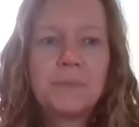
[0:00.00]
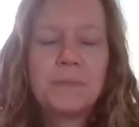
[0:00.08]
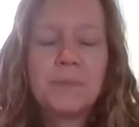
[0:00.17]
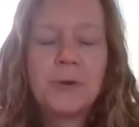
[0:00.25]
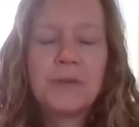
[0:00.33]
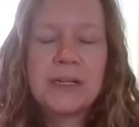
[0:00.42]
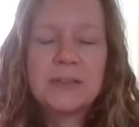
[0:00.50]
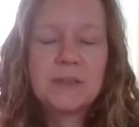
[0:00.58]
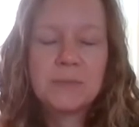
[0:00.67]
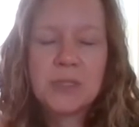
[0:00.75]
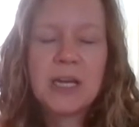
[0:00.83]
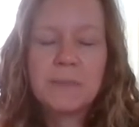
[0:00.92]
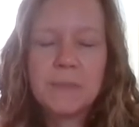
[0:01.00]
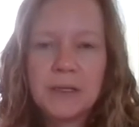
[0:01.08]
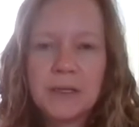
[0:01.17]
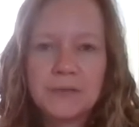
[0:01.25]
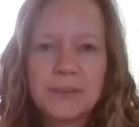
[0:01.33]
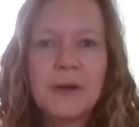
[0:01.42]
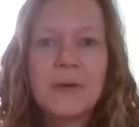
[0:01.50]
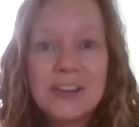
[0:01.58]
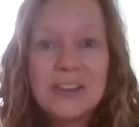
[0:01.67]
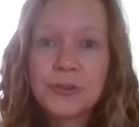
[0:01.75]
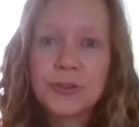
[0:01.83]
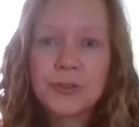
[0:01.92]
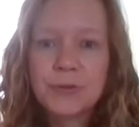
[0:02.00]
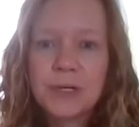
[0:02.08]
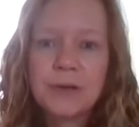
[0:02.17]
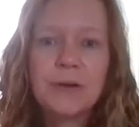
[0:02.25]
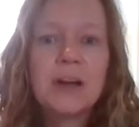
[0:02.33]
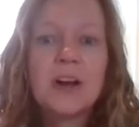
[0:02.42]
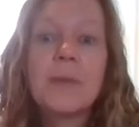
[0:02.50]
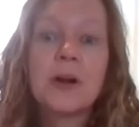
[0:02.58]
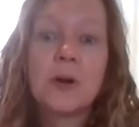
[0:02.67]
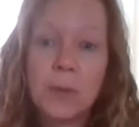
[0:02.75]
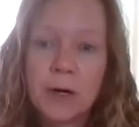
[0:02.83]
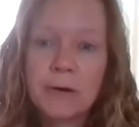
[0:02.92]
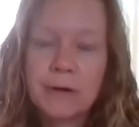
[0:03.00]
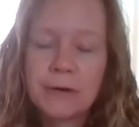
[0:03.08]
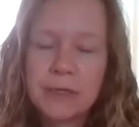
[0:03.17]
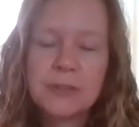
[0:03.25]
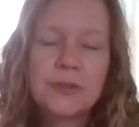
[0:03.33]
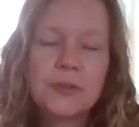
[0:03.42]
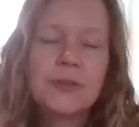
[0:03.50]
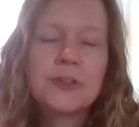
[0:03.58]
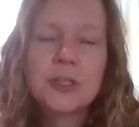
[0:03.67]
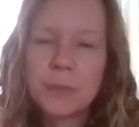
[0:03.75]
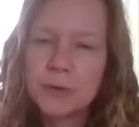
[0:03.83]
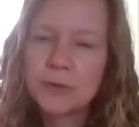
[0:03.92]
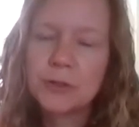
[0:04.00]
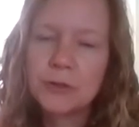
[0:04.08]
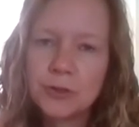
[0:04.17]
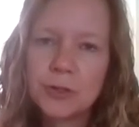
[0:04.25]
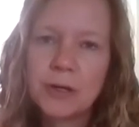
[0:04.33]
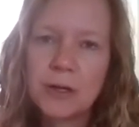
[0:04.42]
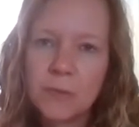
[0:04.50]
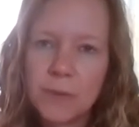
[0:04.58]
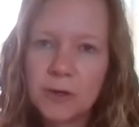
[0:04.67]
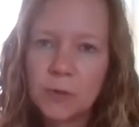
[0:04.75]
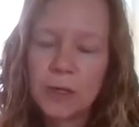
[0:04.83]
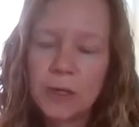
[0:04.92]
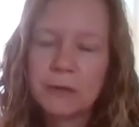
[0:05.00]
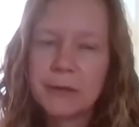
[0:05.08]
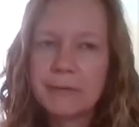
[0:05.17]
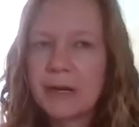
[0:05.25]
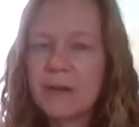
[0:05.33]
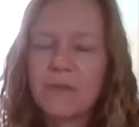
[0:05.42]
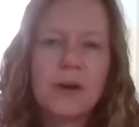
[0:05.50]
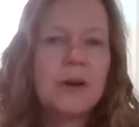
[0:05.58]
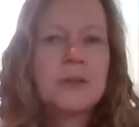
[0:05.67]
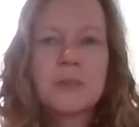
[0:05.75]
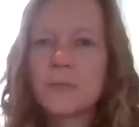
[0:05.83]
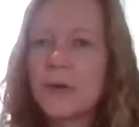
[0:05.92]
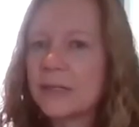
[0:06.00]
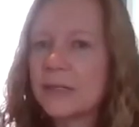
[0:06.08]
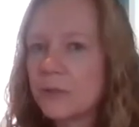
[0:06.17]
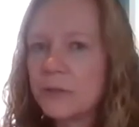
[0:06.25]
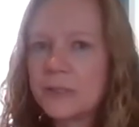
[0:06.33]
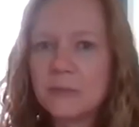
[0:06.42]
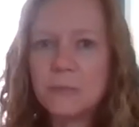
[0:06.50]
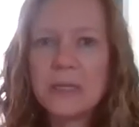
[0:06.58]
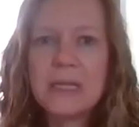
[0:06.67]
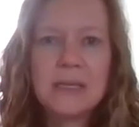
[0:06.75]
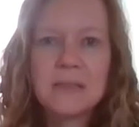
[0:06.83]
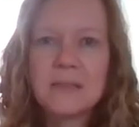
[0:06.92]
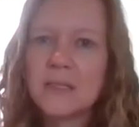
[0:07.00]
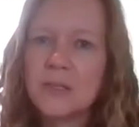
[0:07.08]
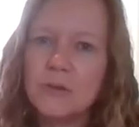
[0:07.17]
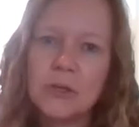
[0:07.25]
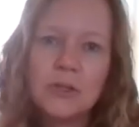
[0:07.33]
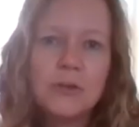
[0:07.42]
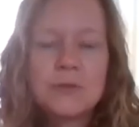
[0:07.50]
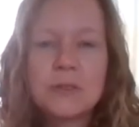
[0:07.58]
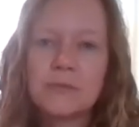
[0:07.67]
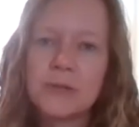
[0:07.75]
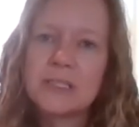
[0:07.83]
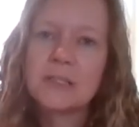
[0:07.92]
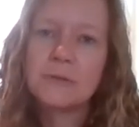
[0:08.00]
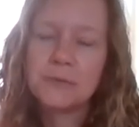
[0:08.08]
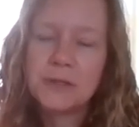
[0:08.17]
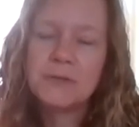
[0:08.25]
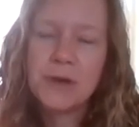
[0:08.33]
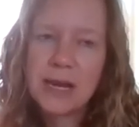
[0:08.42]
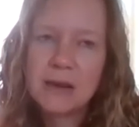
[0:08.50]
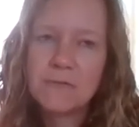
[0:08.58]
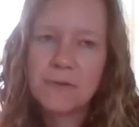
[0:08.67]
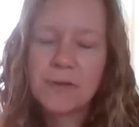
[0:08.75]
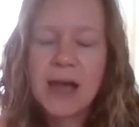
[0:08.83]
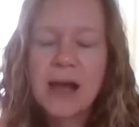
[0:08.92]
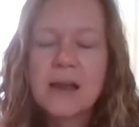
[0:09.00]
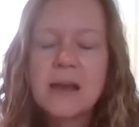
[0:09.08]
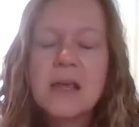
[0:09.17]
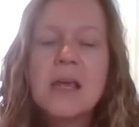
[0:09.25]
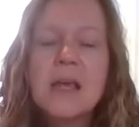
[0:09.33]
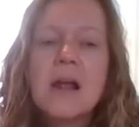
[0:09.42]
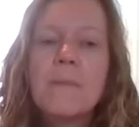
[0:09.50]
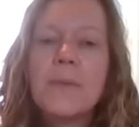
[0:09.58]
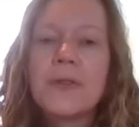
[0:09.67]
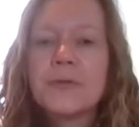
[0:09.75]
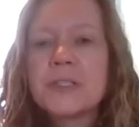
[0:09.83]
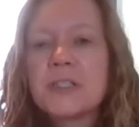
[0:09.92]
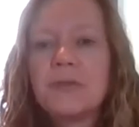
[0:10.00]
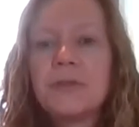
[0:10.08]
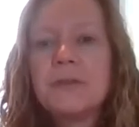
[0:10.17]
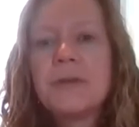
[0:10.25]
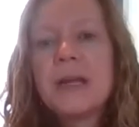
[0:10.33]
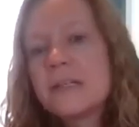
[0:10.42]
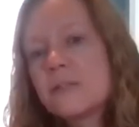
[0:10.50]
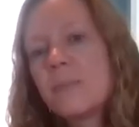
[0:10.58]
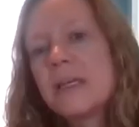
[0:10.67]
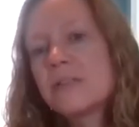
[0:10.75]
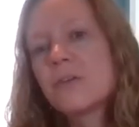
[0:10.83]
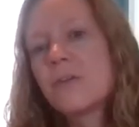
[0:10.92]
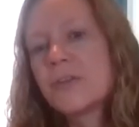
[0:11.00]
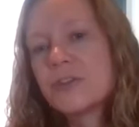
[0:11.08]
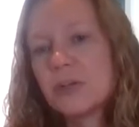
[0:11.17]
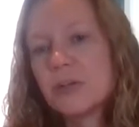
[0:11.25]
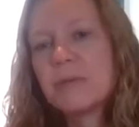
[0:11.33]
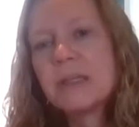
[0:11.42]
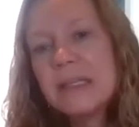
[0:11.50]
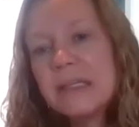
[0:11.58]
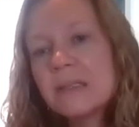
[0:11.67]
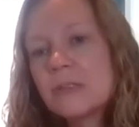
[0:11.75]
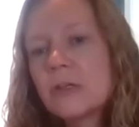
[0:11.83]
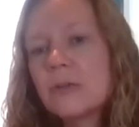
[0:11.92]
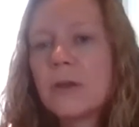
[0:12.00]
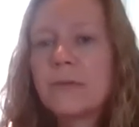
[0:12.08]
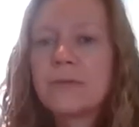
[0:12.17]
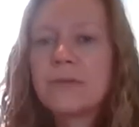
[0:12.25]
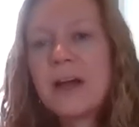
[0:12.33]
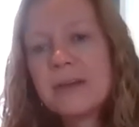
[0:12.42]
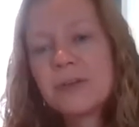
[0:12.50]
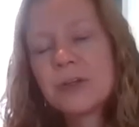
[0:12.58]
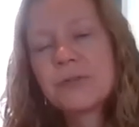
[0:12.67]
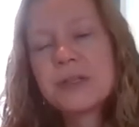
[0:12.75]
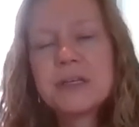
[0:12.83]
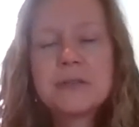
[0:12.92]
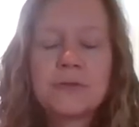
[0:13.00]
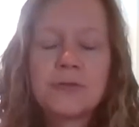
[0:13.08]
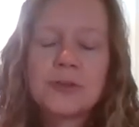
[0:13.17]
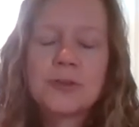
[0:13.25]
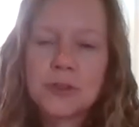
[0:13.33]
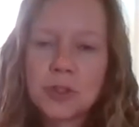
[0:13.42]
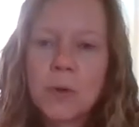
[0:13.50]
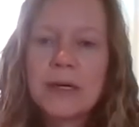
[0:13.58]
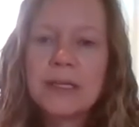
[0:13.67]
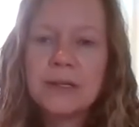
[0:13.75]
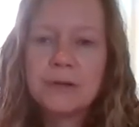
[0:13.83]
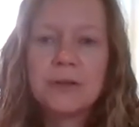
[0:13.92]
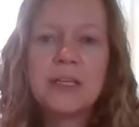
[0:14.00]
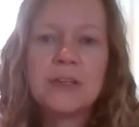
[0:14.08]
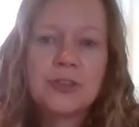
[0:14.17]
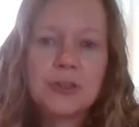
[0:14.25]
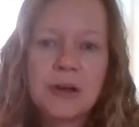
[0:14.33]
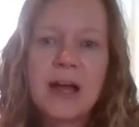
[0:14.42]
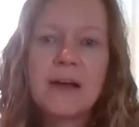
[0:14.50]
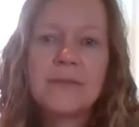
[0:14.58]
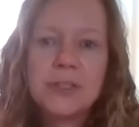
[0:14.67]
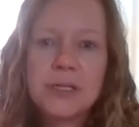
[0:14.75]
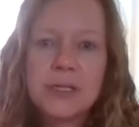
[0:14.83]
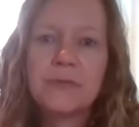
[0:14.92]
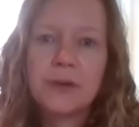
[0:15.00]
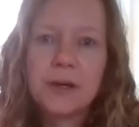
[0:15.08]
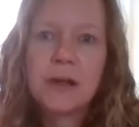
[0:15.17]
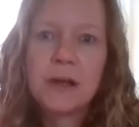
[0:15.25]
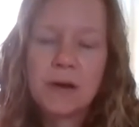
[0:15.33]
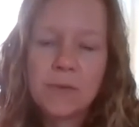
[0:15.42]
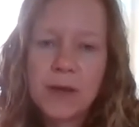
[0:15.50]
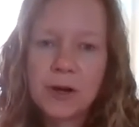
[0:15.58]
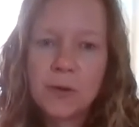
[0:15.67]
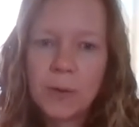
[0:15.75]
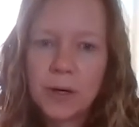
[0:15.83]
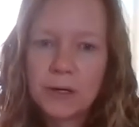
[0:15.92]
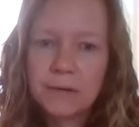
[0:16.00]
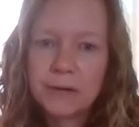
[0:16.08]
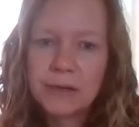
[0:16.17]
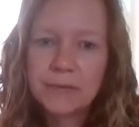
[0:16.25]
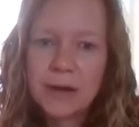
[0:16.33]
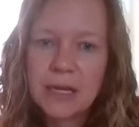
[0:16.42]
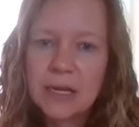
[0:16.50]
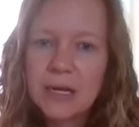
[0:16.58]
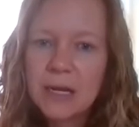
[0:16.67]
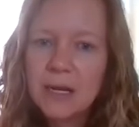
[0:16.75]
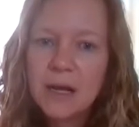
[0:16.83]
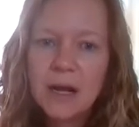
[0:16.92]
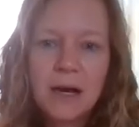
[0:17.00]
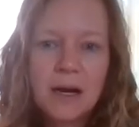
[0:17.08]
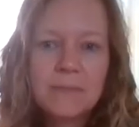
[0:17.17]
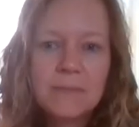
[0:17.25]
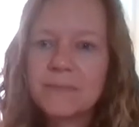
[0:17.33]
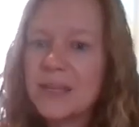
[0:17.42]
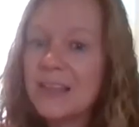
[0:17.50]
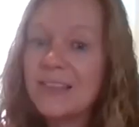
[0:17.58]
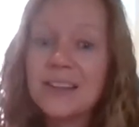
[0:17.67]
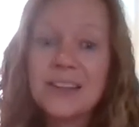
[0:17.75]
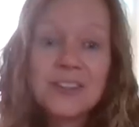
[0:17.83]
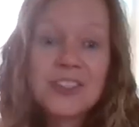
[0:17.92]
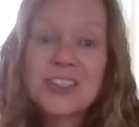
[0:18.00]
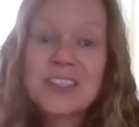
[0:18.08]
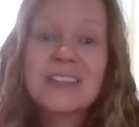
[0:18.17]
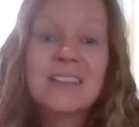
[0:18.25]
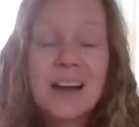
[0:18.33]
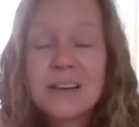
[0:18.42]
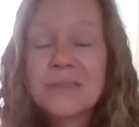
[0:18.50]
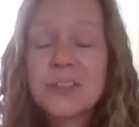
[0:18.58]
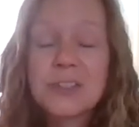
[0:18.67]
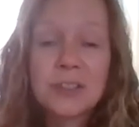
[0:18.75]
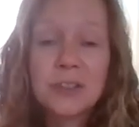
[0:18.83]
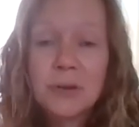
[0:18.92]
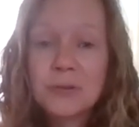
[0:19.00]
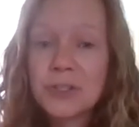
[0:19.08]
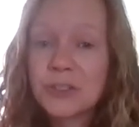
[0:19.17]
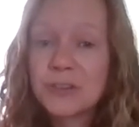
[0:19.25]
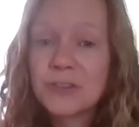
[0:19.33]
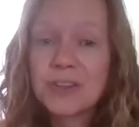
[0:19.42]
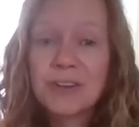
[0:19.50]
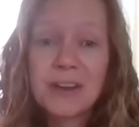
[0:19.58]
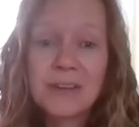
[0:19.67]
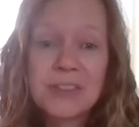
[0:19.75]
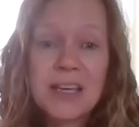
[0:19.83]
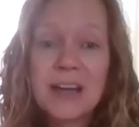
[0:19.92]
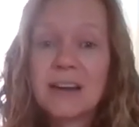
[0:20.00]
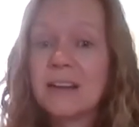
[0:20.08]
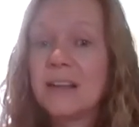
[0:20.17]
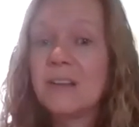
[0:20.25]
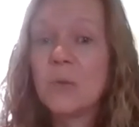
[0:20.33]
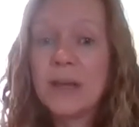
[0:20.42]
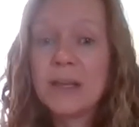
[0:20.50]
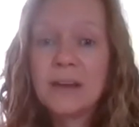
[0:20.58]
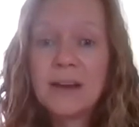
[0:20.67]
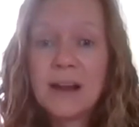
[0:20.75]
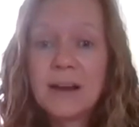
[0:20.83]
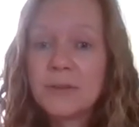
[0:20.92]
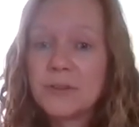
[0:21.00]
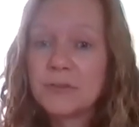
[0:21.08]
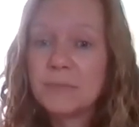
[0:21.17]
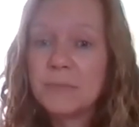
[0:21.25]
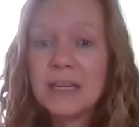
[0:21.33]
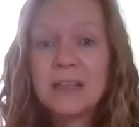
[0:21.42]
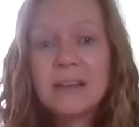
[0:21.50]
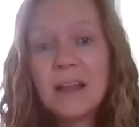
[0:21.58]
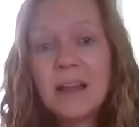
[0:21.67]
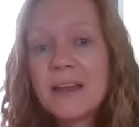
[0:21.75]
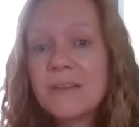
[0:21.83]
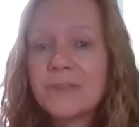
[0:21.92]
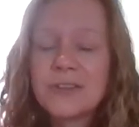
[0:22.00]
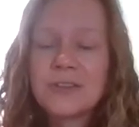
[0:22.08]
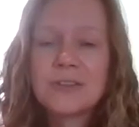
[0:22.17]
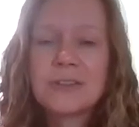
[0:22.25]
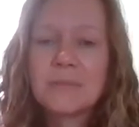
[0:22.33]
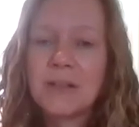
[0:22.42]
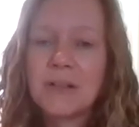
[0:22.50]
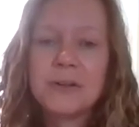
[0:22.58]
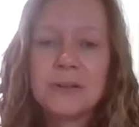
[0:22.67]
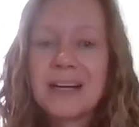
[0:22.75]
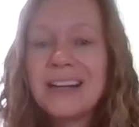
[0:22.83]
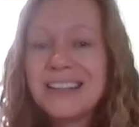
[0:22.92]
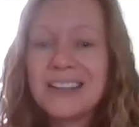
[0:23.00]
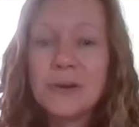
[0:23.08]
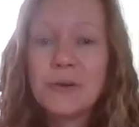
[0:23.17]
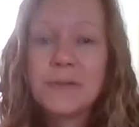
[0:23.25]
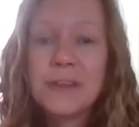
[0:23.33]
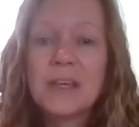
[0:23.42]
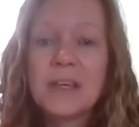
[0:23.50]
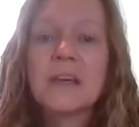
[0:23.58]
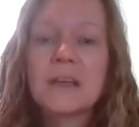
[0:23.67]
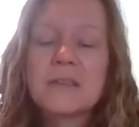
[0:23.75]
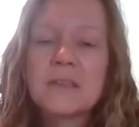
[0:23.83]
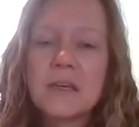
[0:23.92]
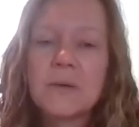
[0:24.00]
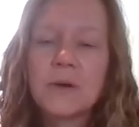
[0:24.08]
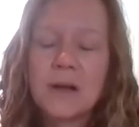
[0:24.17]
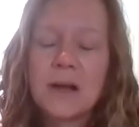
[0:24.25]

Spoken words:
provide some type of, interest rate or incremental borrowing rate. So you're supposed to use your incremental borrowing rate. There are some practical expedients that you can use the risk-free rate for that. But the risk-free rate is based on the term of the lease. So if you have a 5-year lease versus a 20-year lease, you're going to have a different incremental borrowing rate. And there's just a lot of disclosures. You have to calculate the weighted average remaining life and just some other kind of goofy things that